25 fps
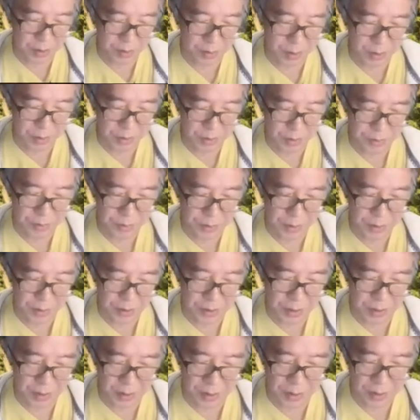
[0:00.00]
you multiply
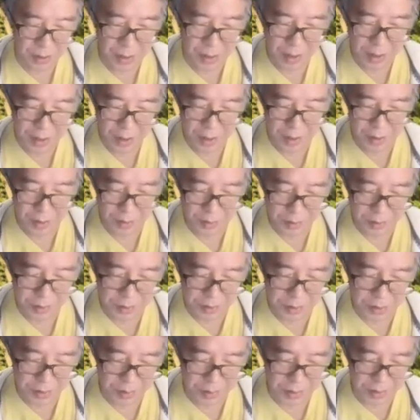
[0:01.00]
theta. And of
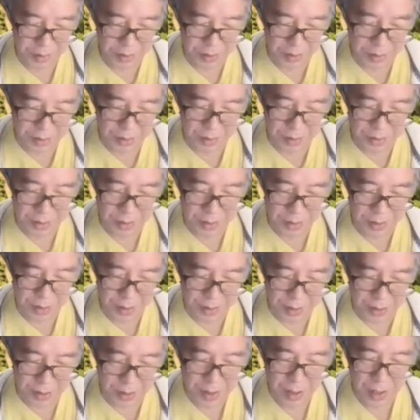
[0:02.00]
course, the result is
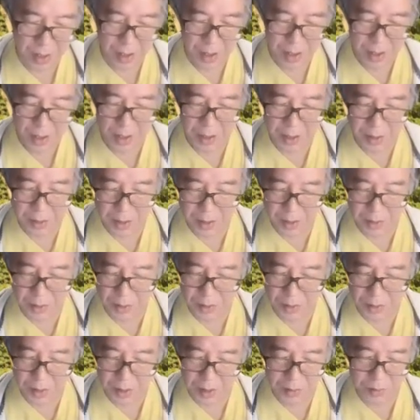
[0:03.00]
this. And then
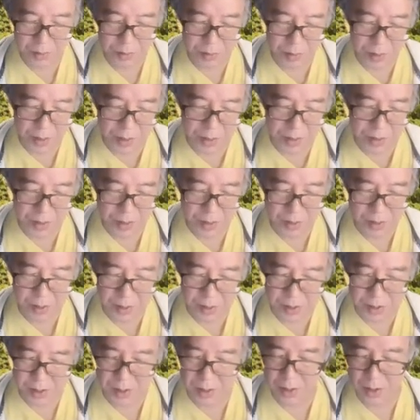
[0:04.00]
you can write
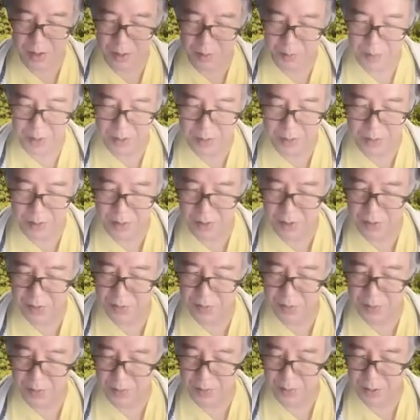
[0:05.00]
this in the matrix
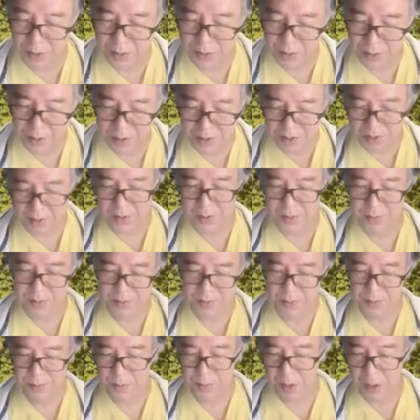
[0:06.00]
form like this.
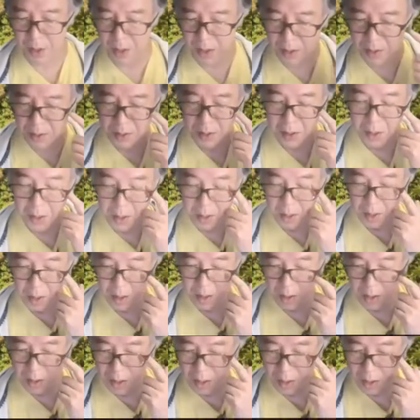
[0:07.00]
Okay.
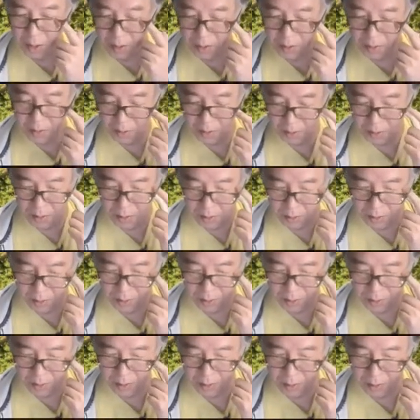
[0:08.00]
And
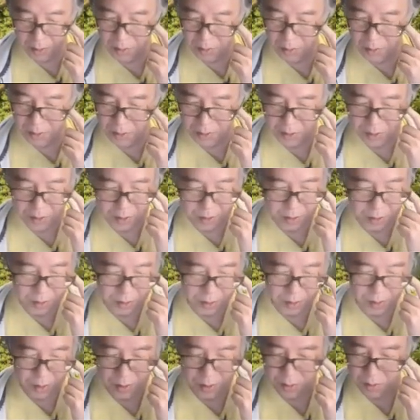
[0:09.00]
I think it's
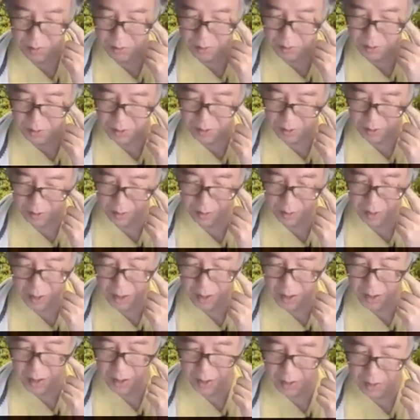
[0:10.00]
just clear.
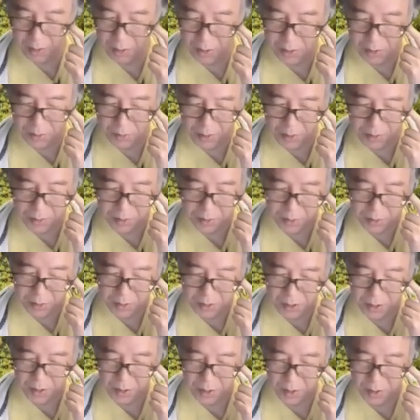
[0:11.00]
And this
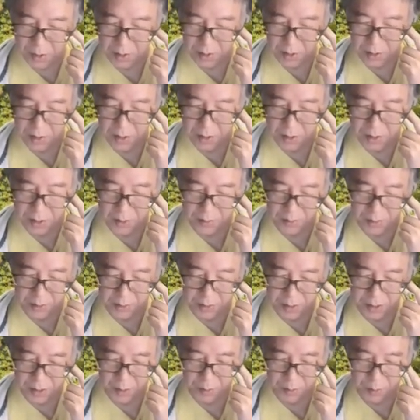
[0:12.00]
matrix here is a
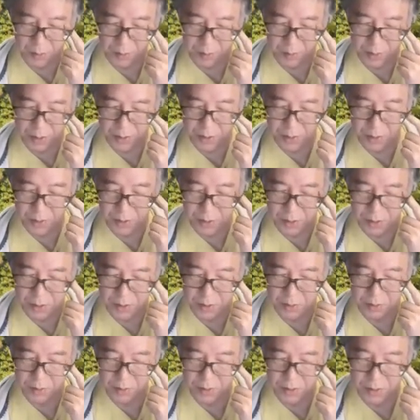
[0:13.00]
very simple
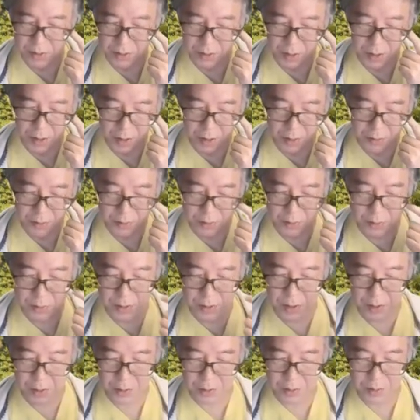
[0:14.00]
matrix, which whose
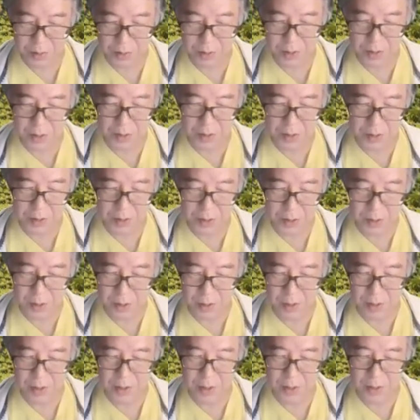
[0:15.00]
entries
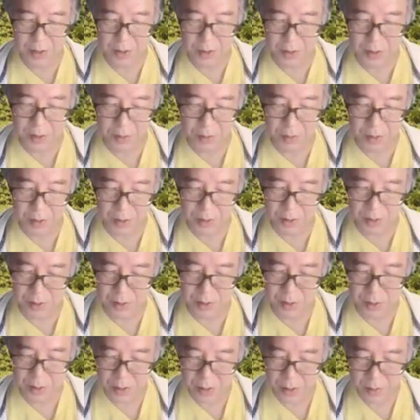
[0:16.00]
are either
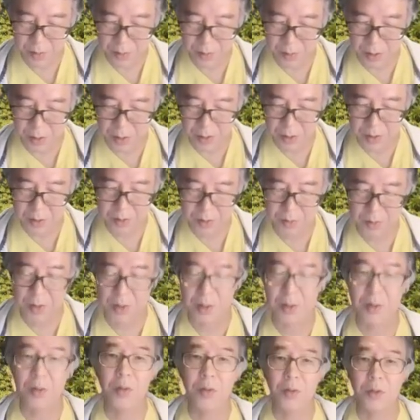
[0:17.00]
1,
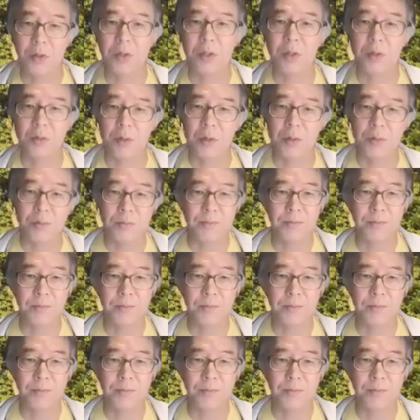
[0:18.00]
-1, or 0.